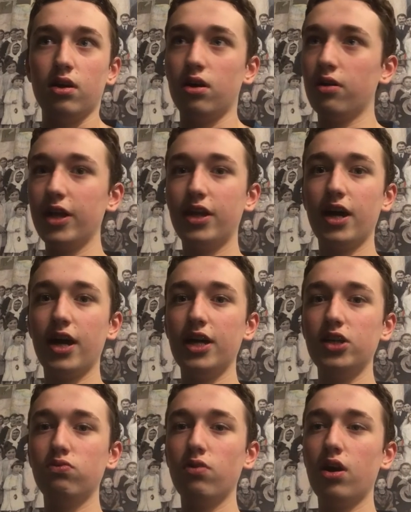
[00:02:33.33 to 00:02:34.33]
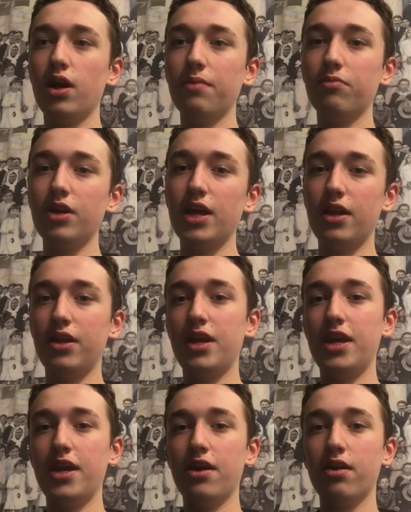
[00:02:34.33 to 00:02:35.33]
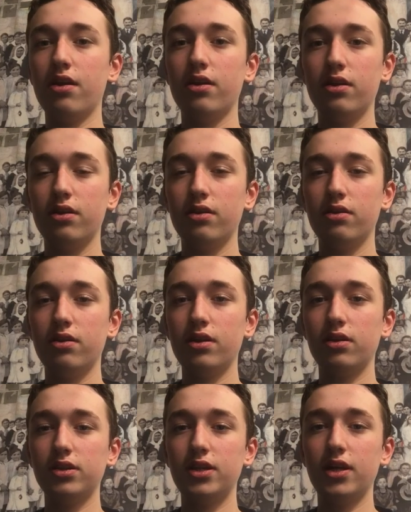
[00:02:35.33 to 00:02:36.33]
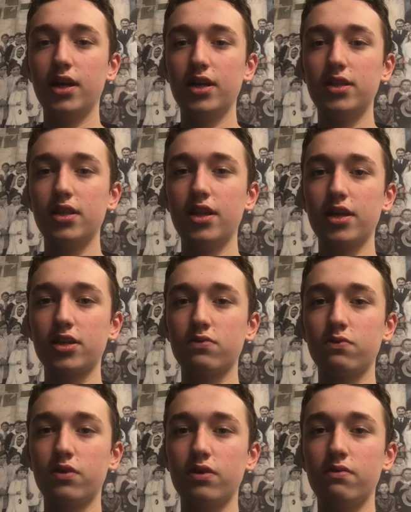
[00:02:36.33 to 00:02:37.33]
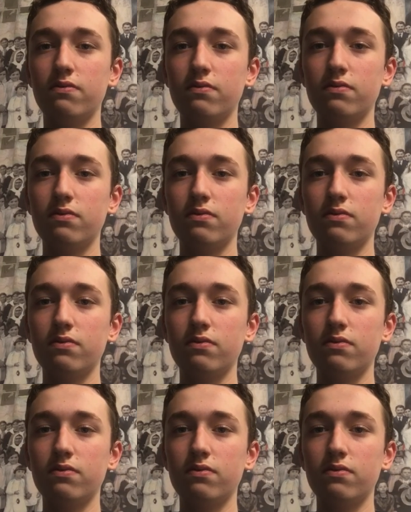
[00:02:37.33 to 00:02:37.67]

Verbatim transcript: Alright guys, well, I'm going to end it here, and I'll see you guys in the next one.